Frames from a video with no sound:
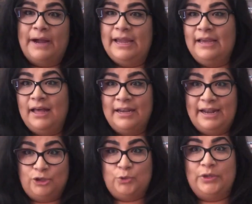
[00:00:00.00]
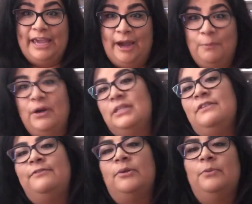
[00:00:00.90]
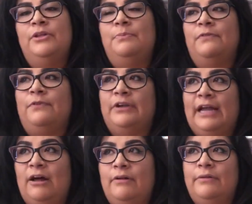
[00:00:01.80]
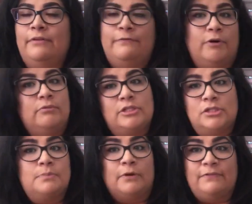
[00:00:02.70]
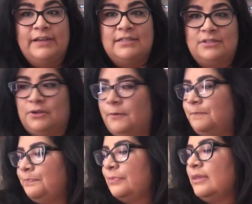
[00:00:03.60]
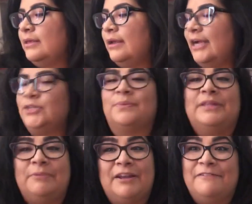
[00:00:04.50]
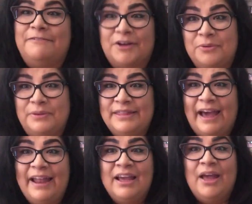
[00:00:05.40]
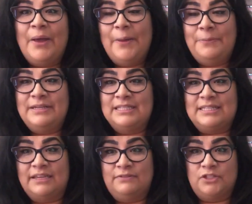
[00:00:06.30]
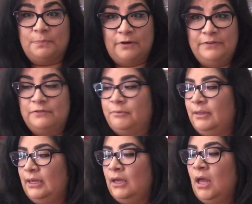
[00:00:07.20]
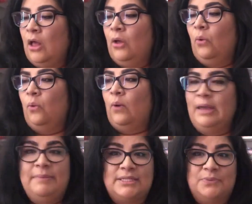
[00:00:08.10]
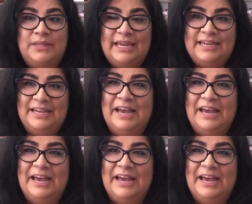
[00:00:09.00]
buy an actual camera to film with. But for now, the phone is just perfect. So I don't really want to fuck with that because it's like, if it's perfect for me, why mess with it?